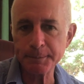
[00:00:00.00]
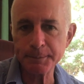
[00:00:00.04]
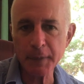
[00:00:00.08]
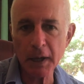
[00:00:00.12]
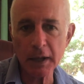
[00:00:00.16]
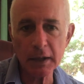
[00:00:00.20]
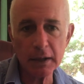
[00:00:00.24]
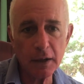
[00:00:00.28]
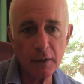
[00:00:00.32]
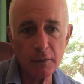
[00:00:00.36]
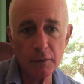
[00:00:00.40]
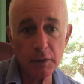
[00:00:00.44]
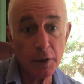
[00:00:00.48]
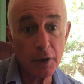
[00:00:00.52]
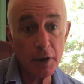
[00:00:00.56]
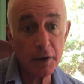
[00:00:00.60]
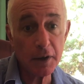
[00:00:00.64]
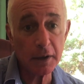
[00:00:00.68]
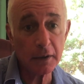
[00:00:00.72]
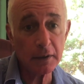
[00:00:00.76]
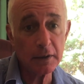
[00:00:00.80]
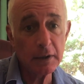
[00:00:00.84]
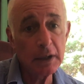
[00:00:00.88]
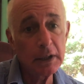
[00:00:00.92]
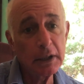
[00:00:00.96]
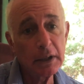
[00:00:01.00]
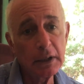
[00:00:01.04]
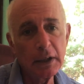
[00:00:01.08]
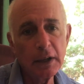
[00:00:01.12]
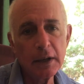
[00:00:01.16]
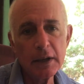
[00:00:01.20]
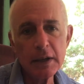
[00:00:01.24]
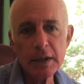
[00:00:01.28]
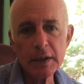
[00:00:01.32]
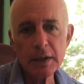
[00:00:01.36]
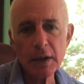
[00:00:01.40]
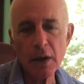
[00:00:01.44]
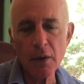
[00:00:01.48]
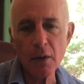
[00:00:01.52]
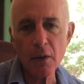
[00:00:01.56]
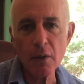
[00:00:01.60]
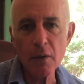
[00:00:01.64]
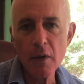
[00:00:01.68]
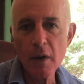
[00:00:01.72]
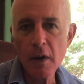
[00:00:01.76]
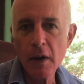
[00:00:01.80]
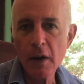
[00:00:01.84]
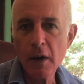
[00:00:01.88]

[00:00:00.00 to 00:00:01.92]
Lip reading: I love learning. So